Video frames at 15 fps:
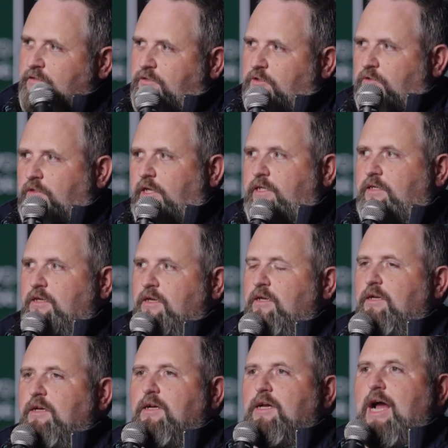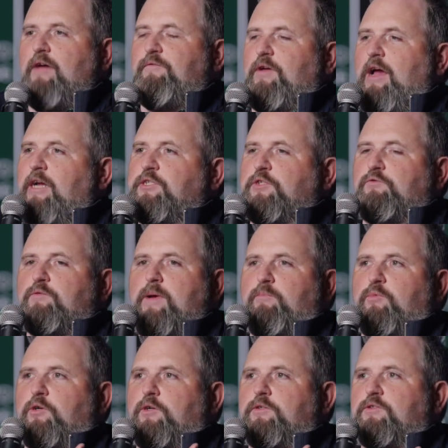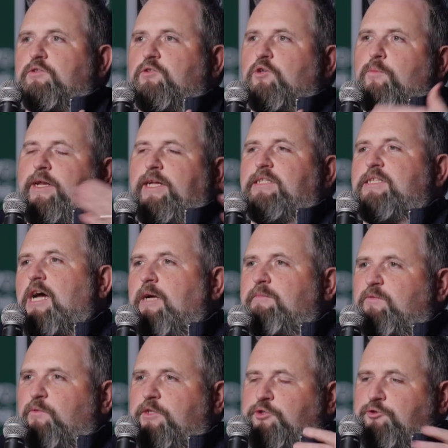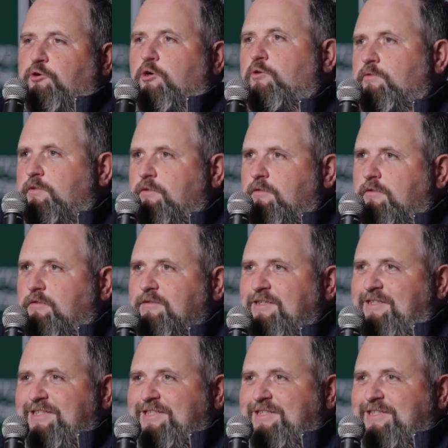So like, I just remember so many times with drones